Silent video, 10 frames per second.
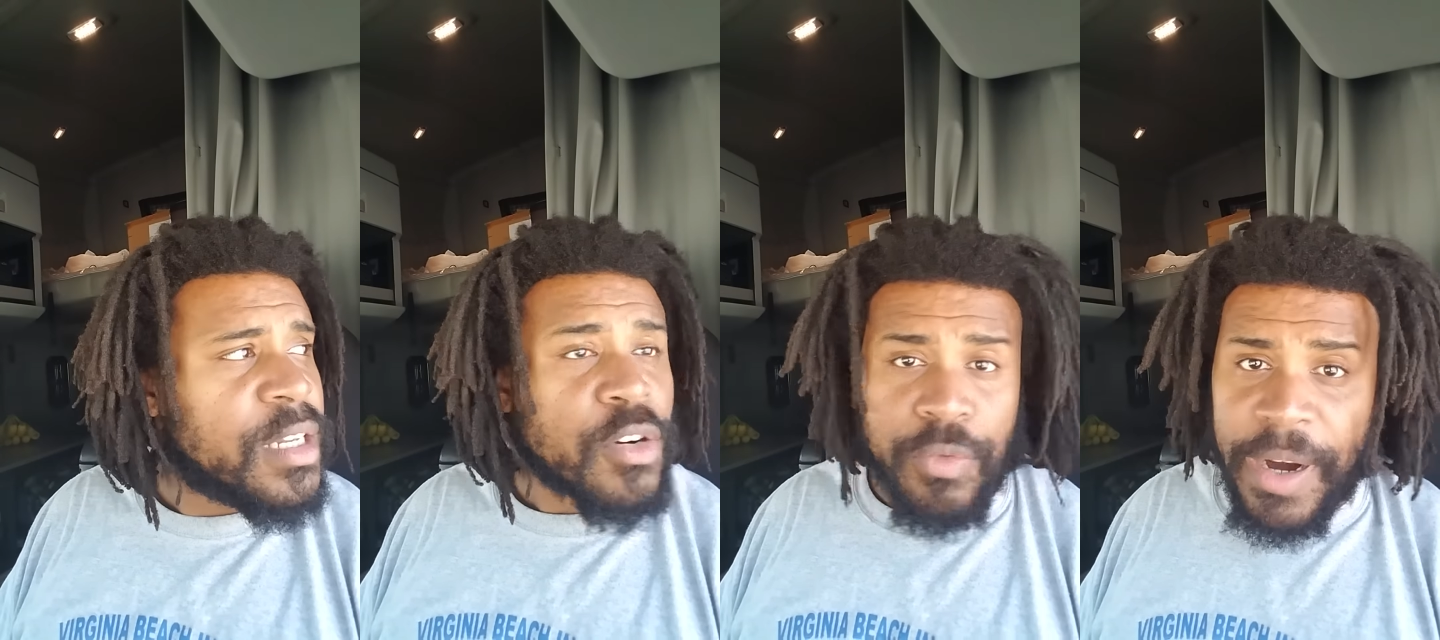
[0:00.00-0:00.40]

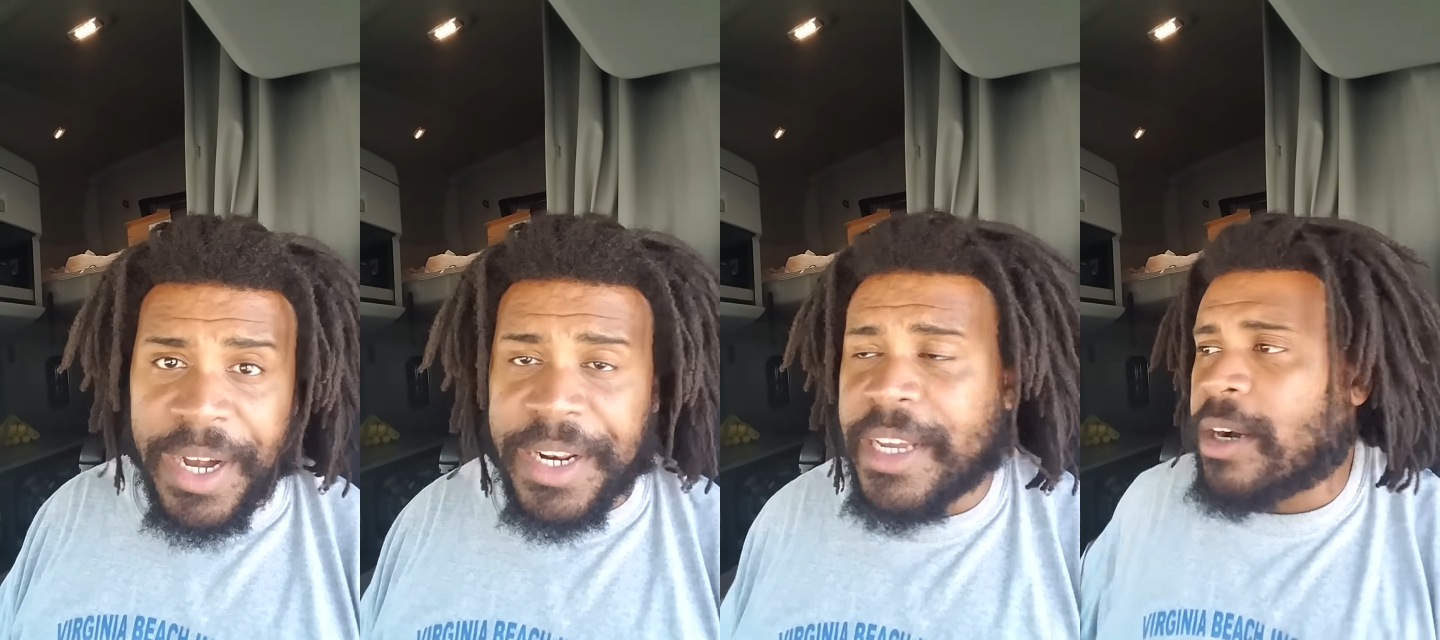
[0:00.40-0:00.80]

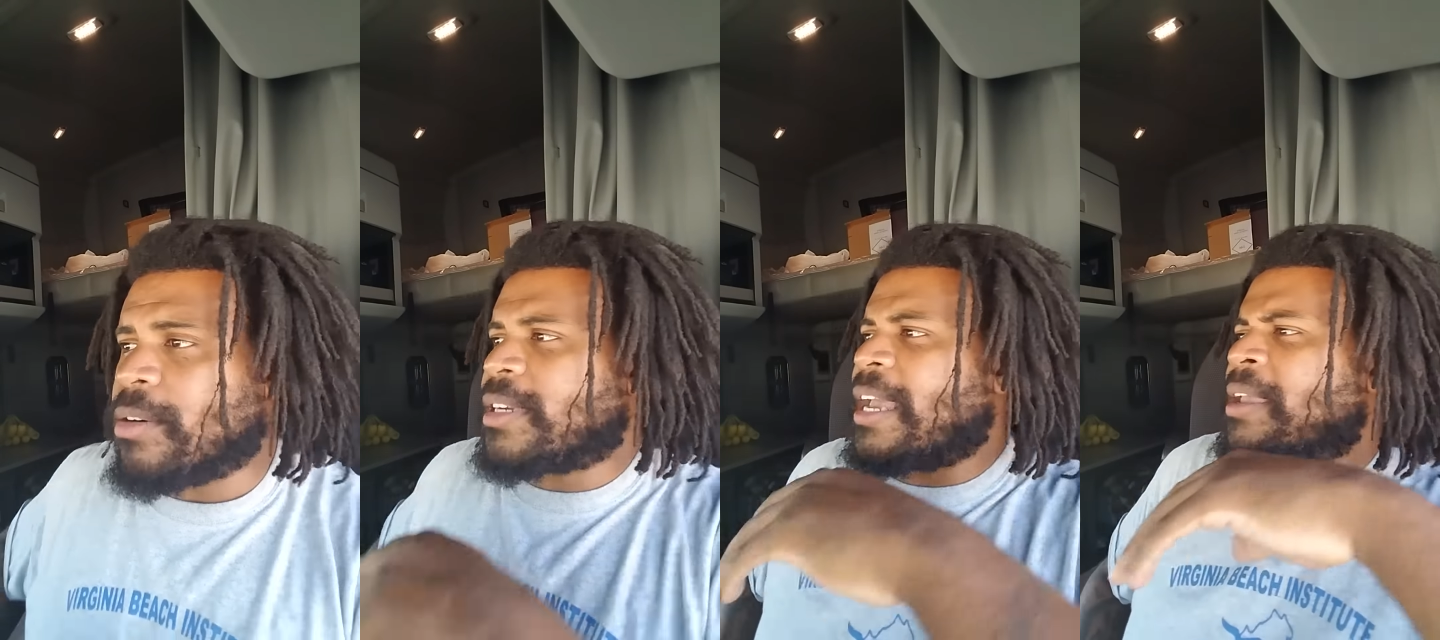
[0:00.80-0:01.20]
ready to go,
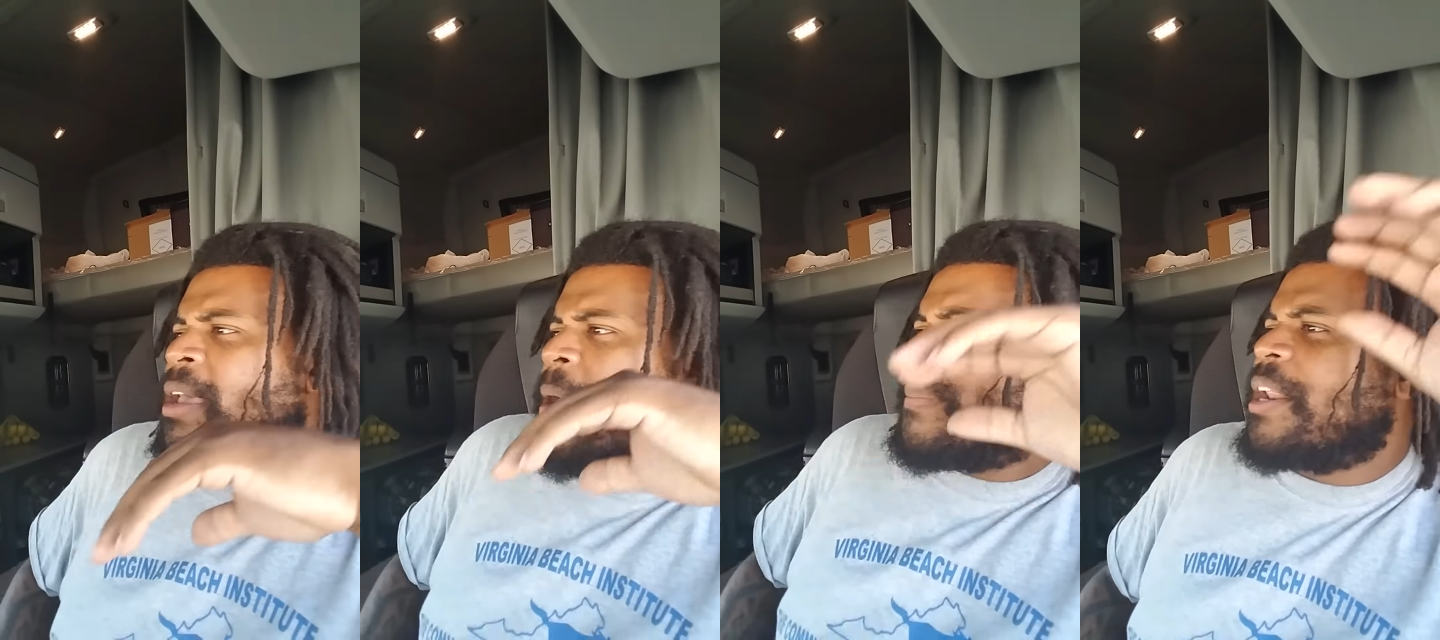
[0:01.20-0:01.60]
okay?
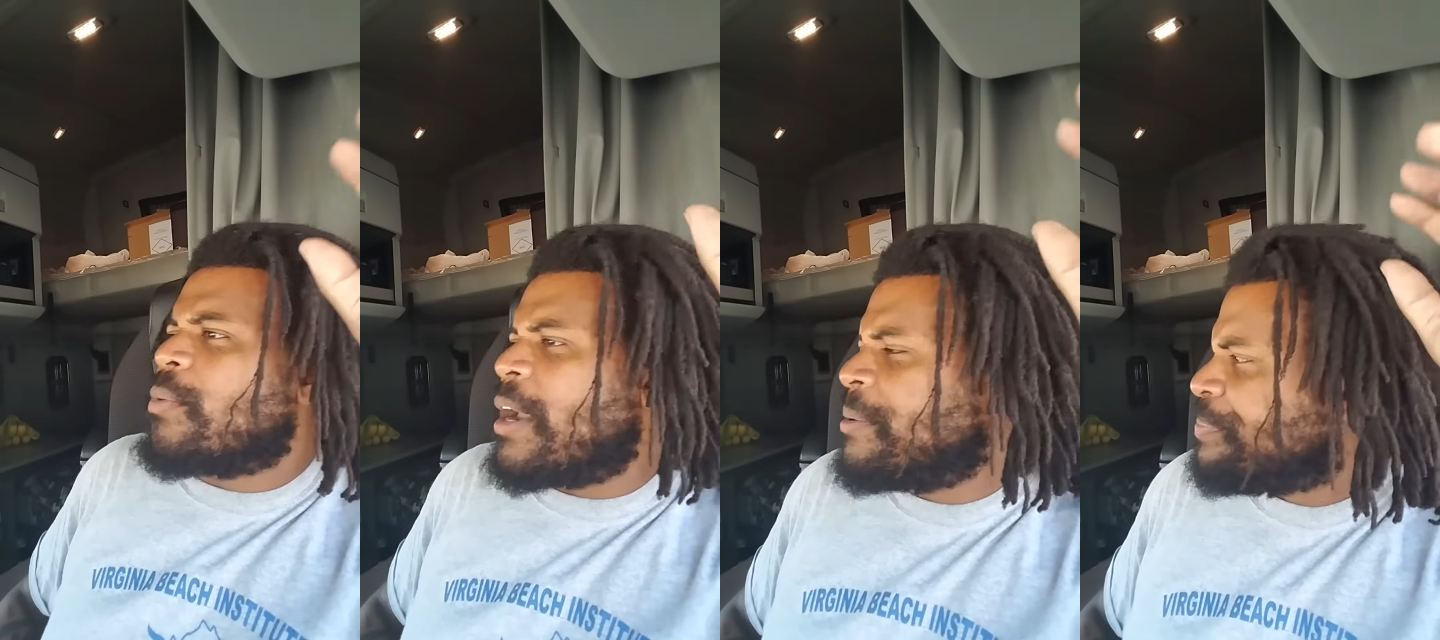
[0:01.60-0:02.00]
But
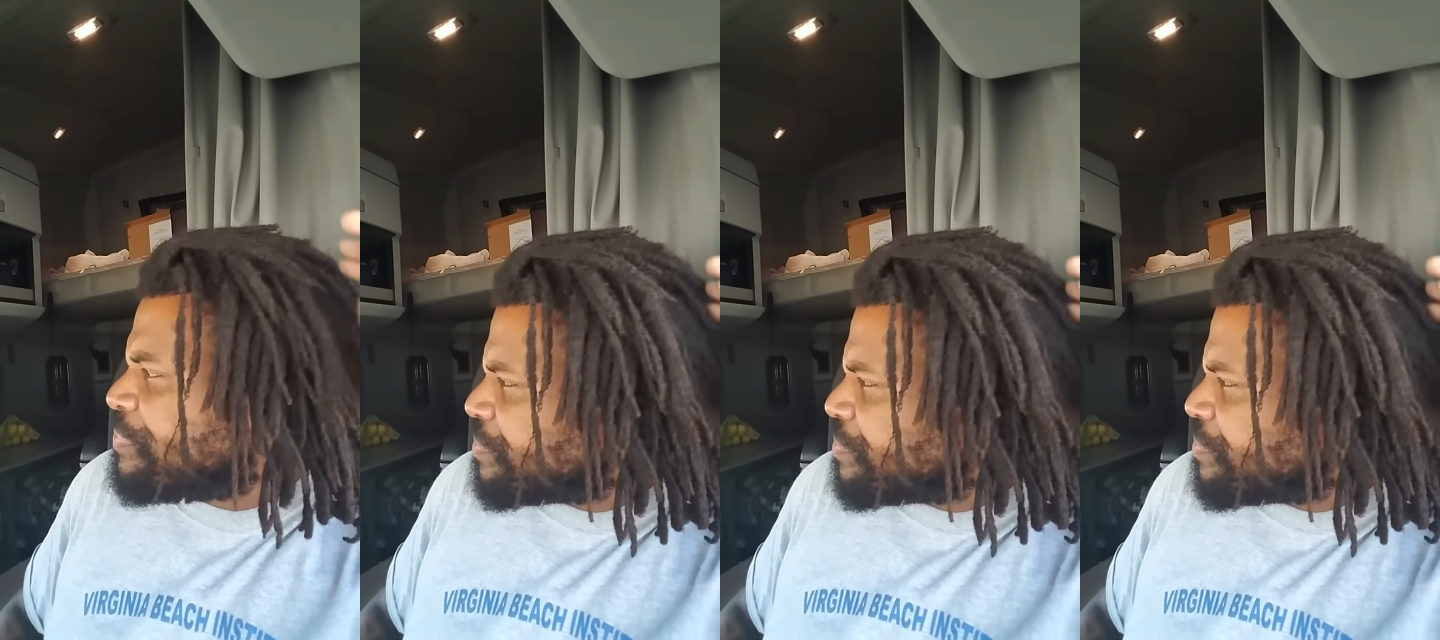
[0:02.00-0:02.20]
anyway,